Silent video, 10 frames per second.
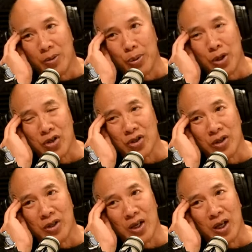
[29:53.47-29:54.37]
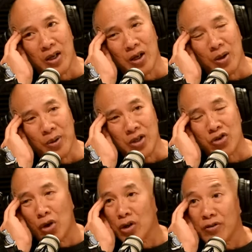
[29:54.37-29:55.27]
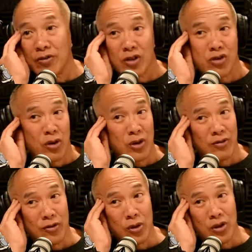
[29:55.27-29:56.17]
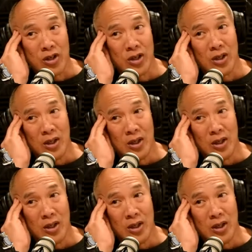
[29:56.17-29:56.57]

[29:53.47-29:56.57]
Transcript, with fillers: the person, and I'll be stronger stronger for it.